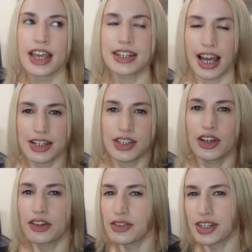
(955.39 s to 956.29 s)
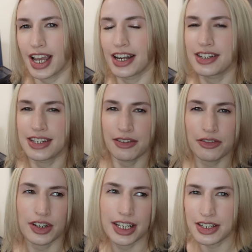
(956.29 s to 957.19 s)
dark circles to kind of
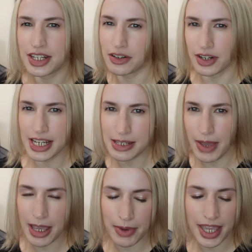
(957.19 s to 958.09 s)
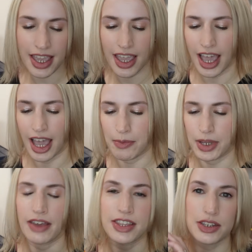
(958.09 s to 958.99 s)
differing degrees maybe, but
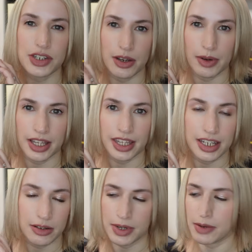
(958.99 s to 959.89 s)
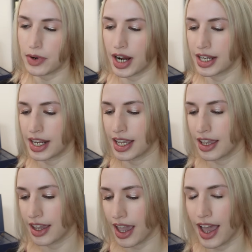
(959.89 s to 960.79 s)
yeah, this will do a little bit of
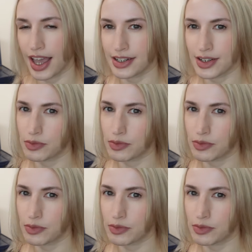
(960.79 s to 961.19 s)
brightening and